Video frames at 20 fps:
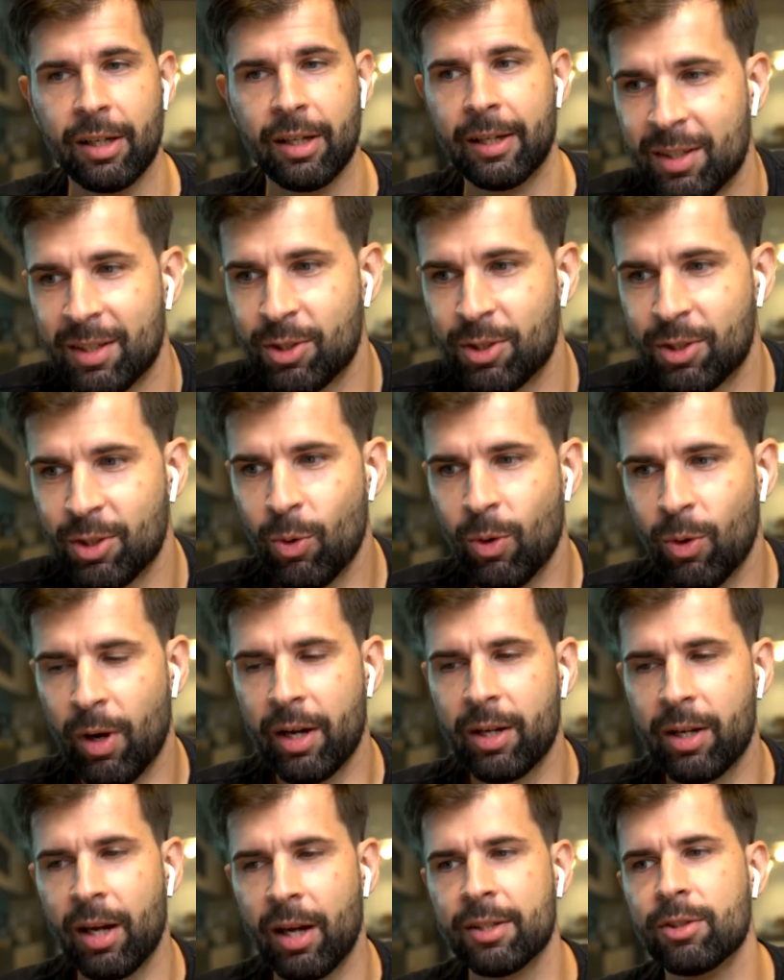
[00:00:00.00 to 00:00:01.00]
So
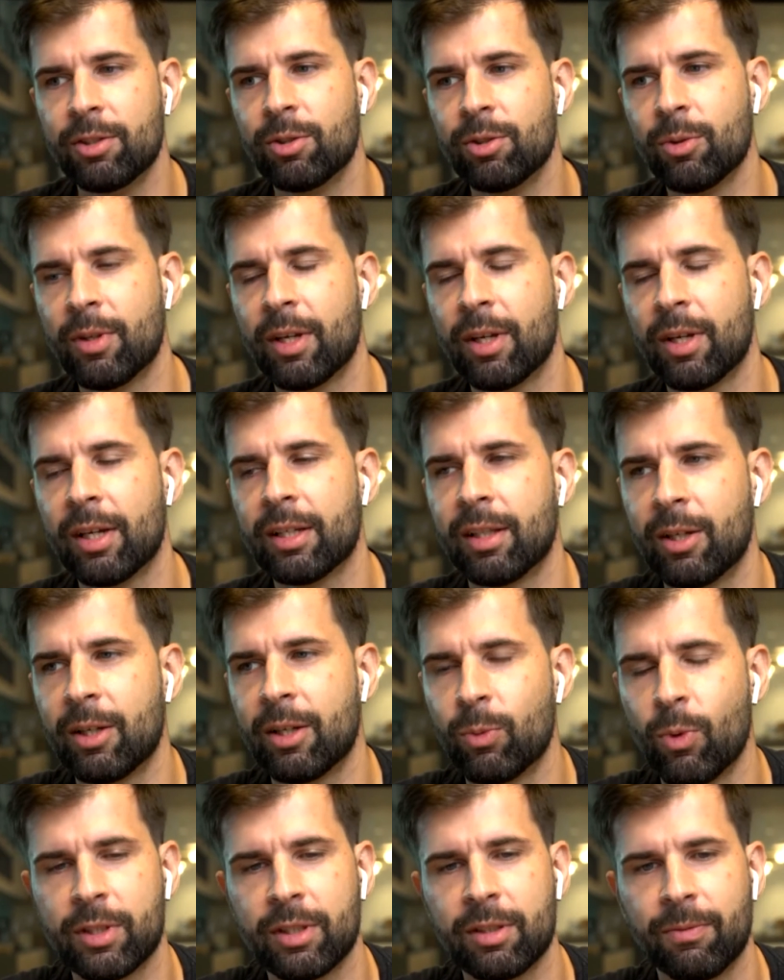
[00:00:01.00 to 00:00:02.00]
I knew that I
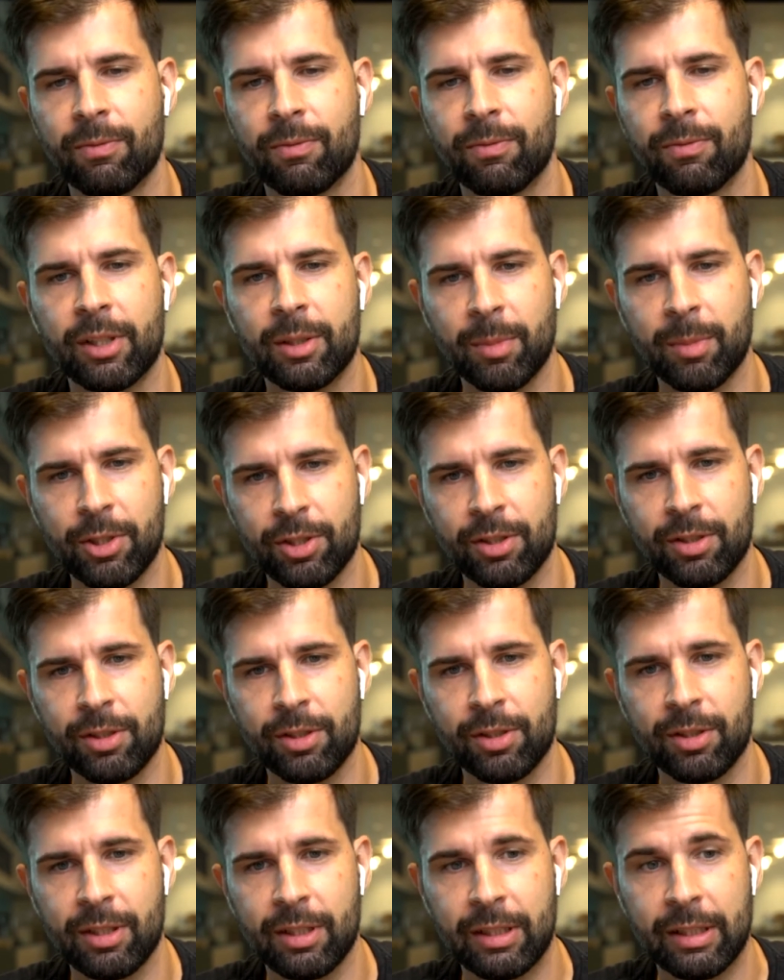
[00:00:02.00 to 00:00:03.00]
wasn't very much
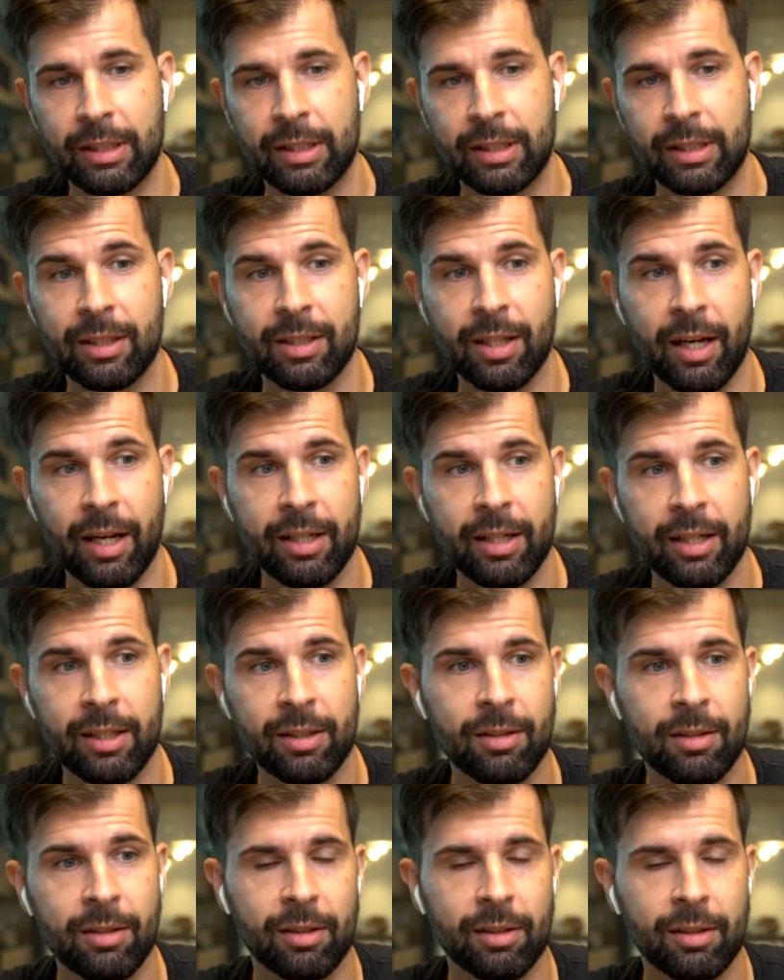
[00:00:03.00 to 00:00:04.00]
interested in design,